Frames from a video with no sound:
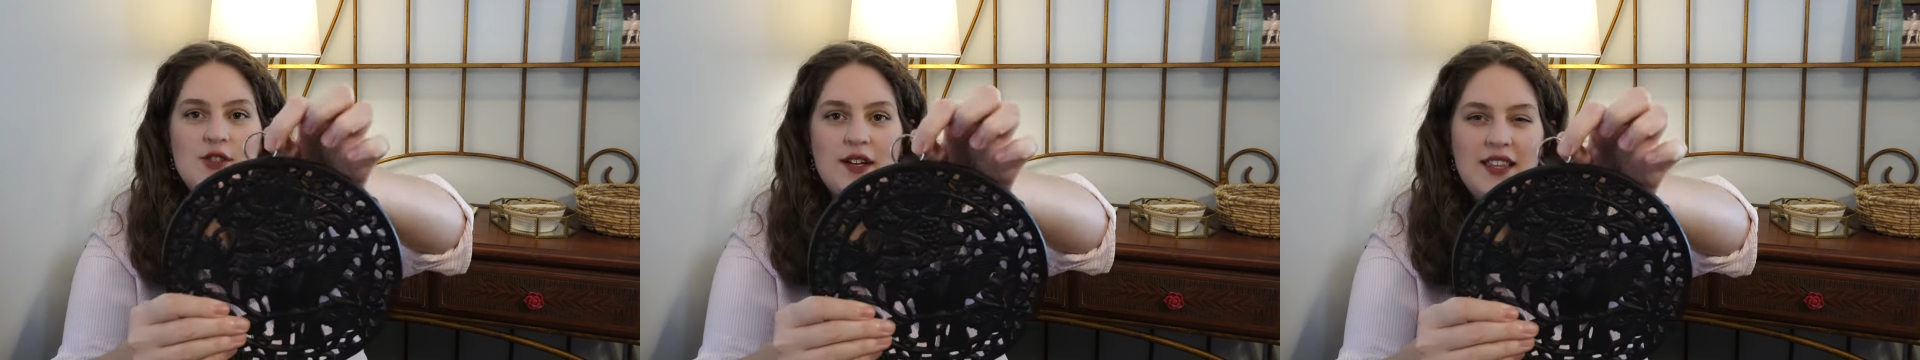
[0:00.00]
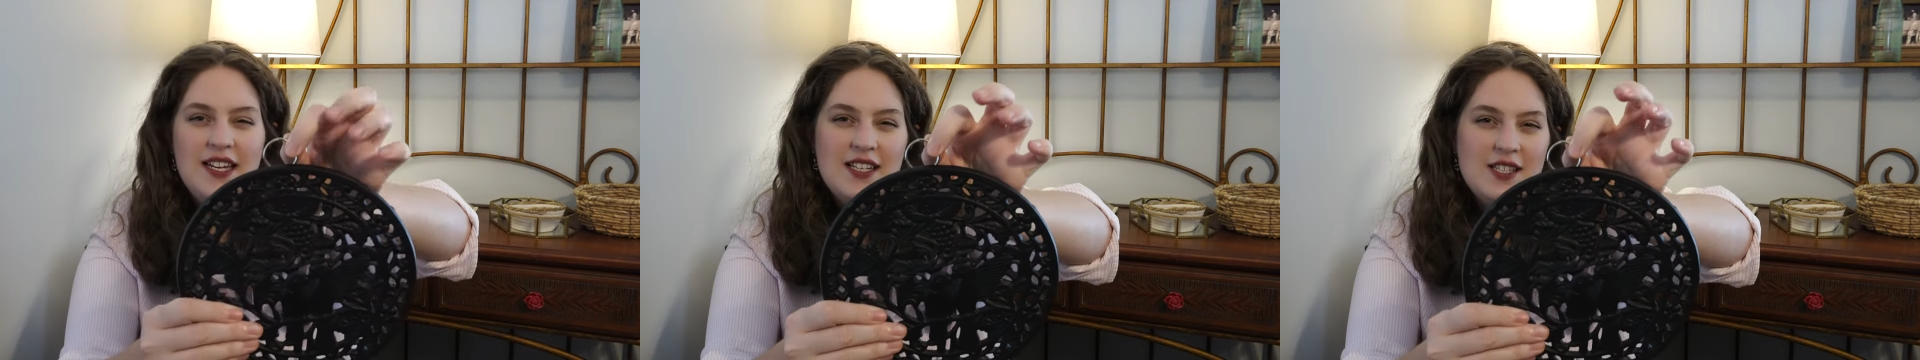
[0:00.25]
so I
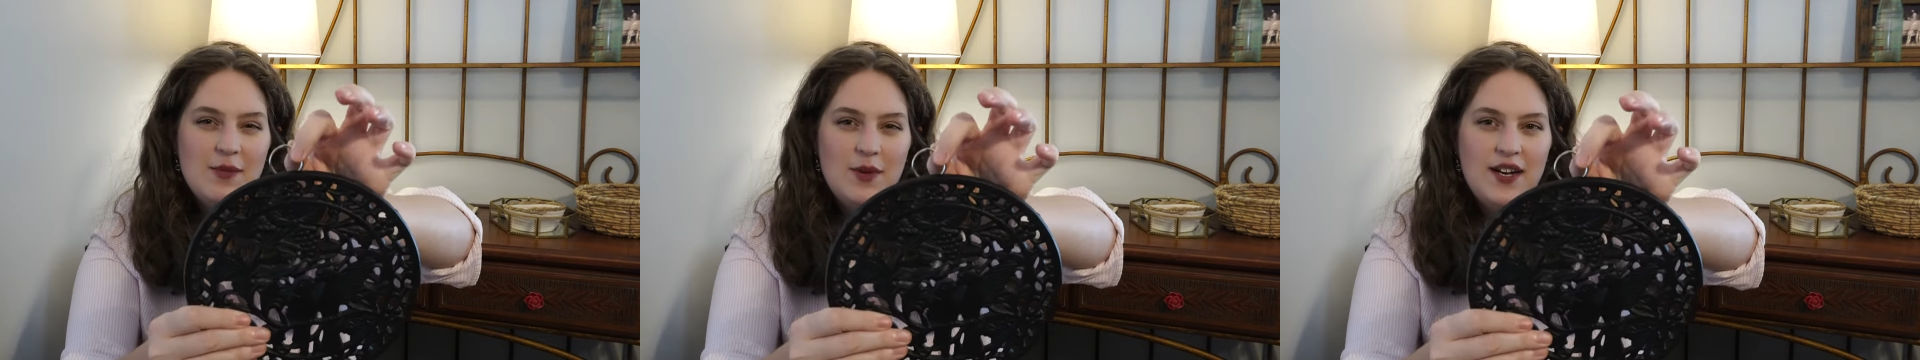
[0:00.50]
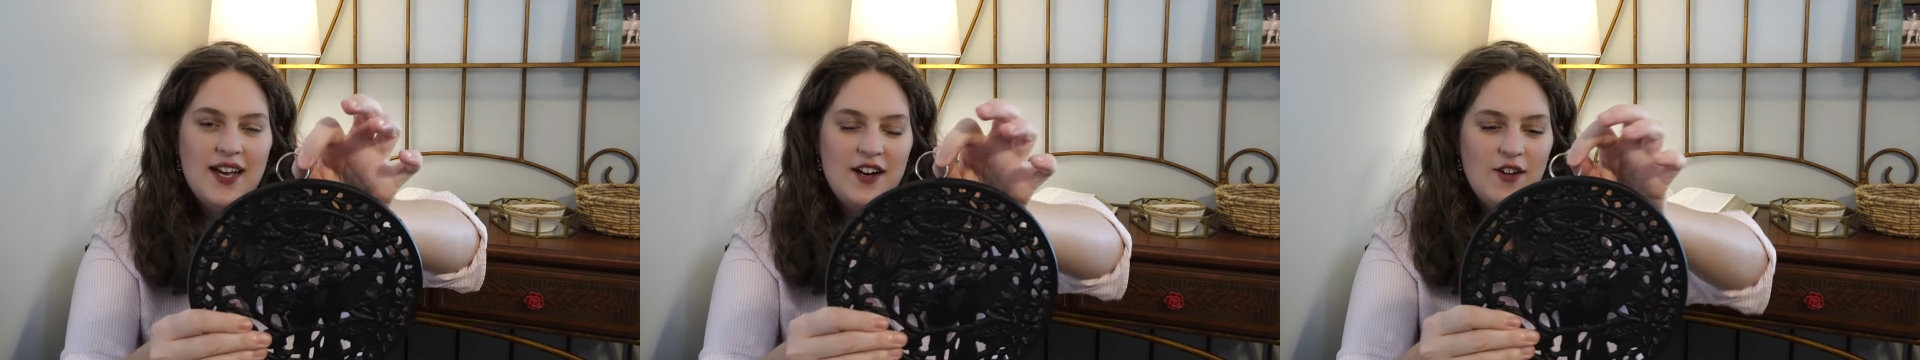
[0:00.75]
think
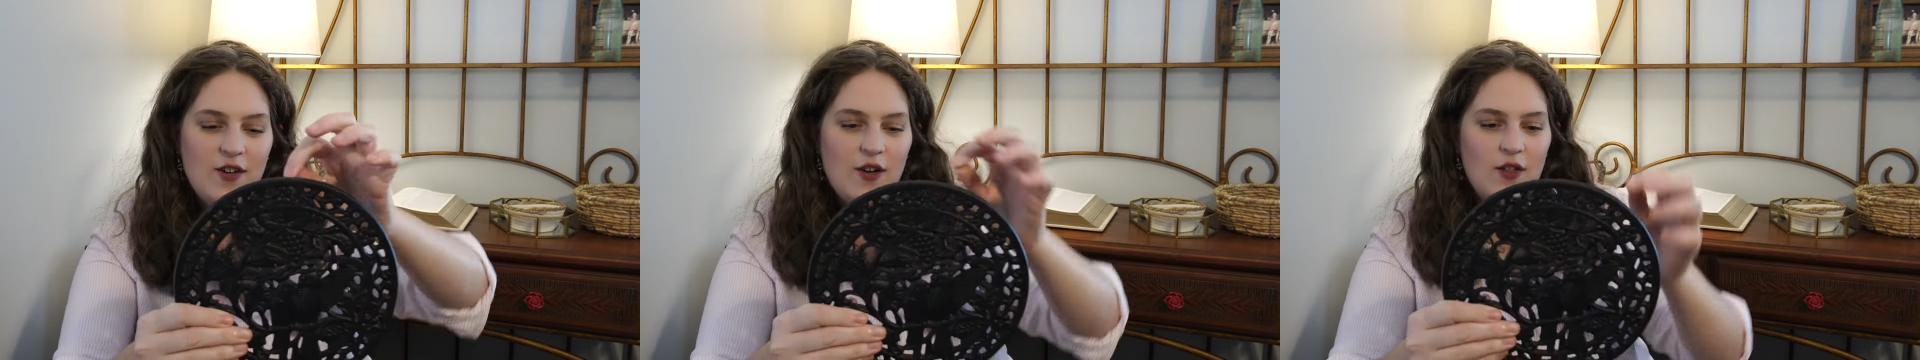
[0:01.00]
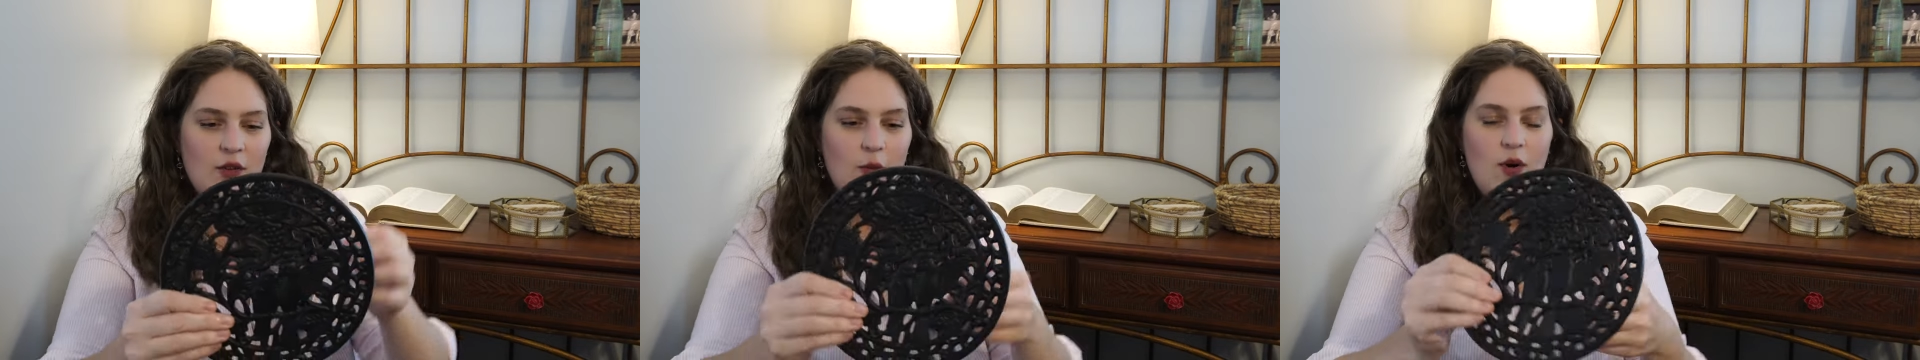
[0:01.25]
someone had it hung
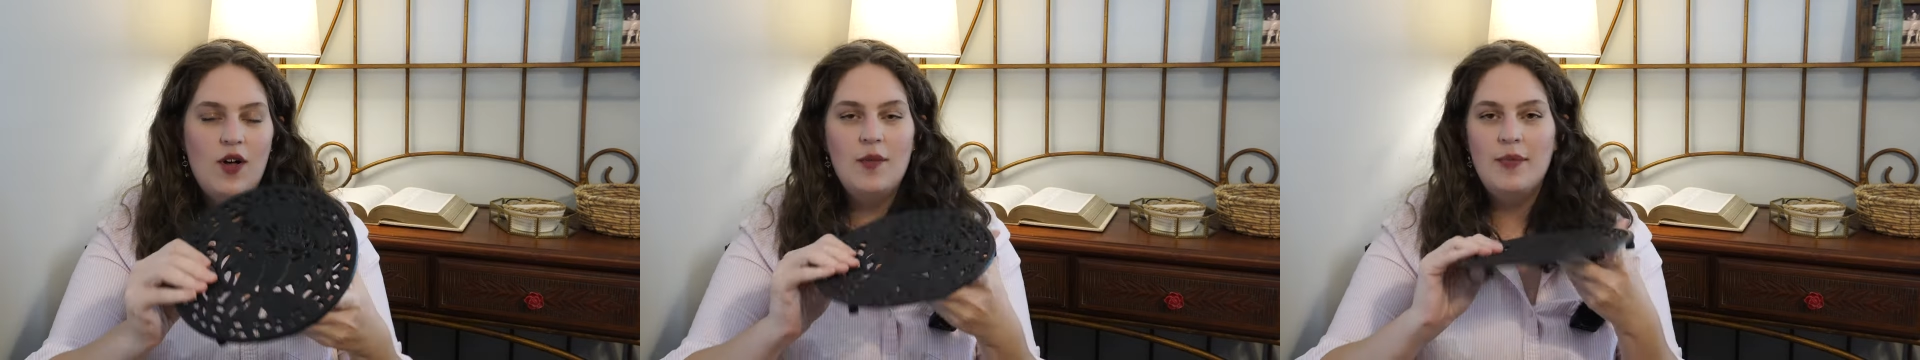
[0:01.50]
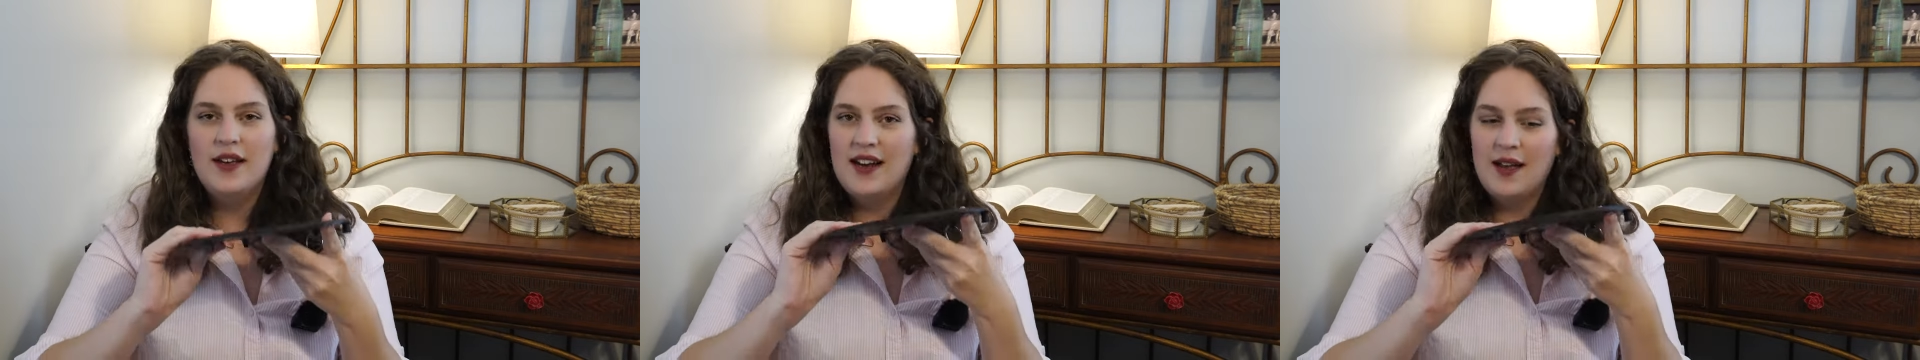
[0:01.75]
on the
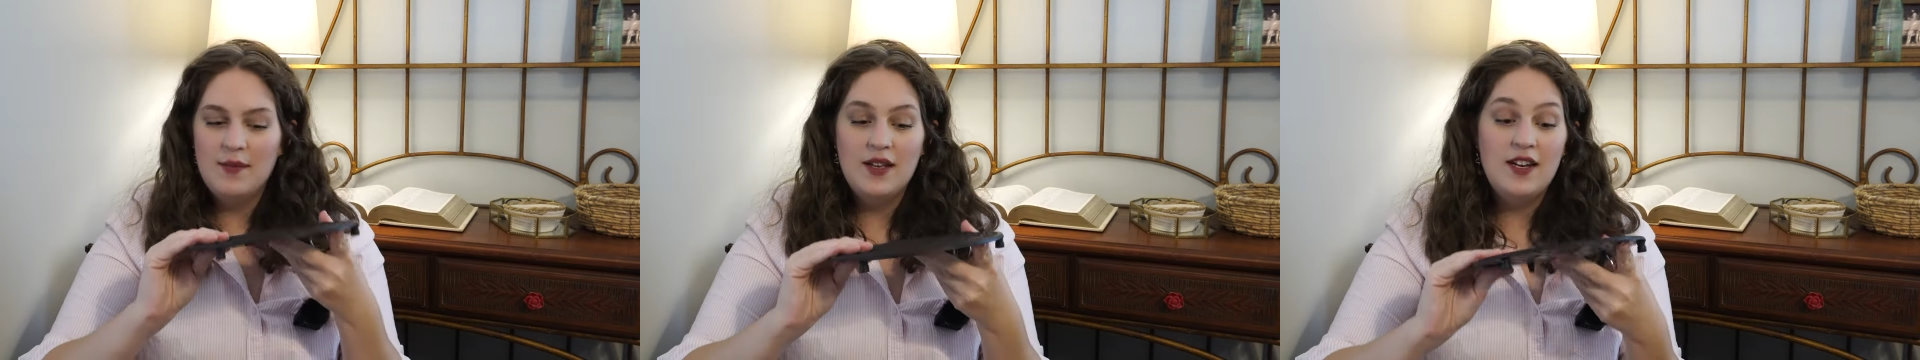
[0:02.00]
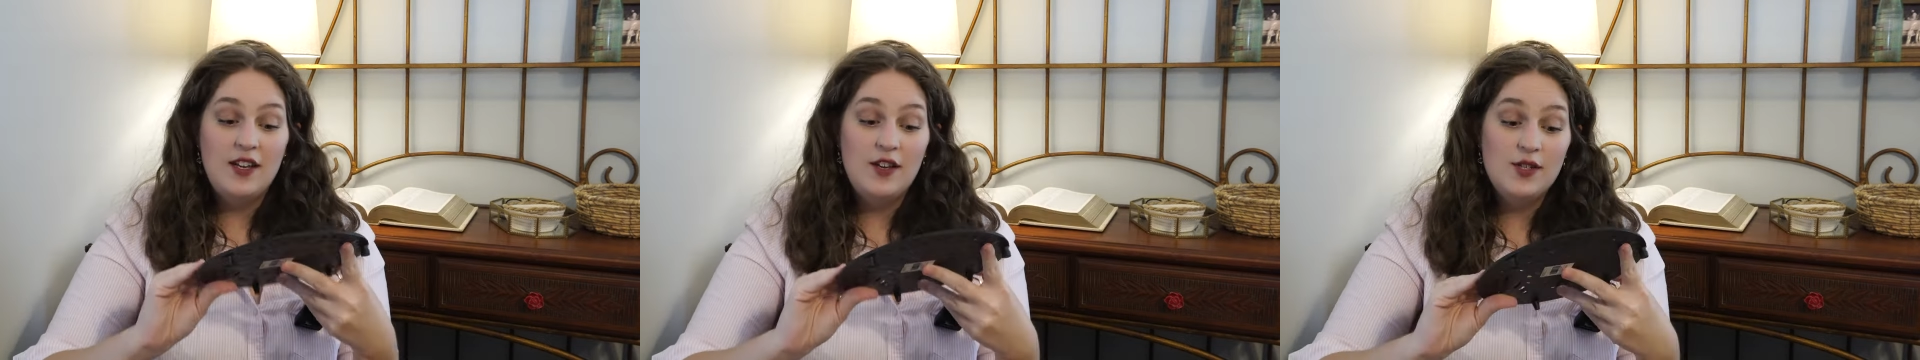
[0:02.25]
wall, but I'm
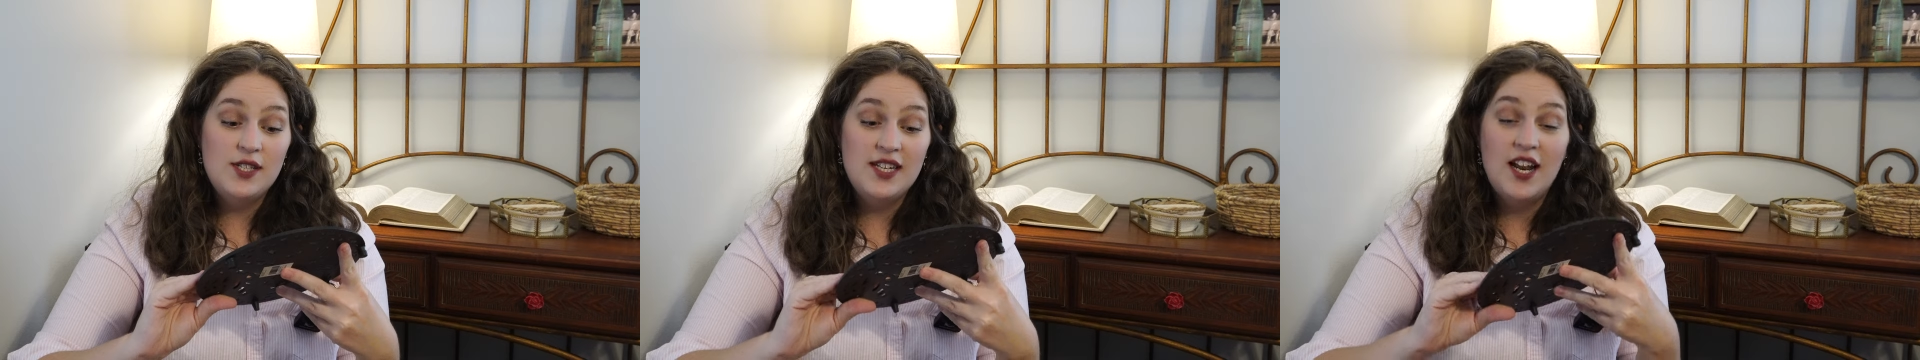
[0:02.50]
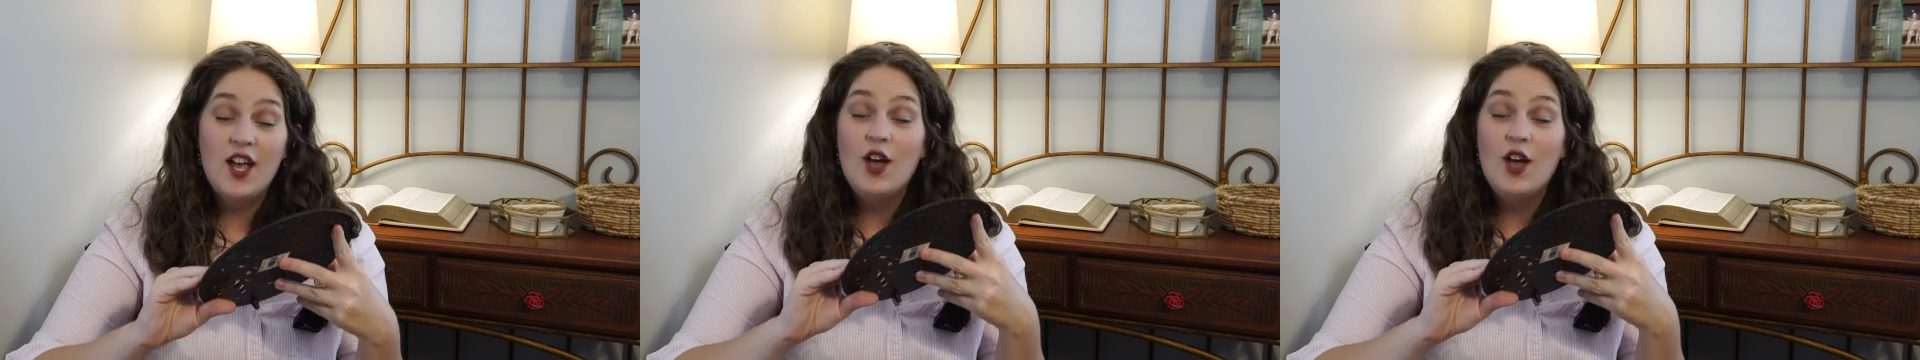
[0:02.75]
gonna use it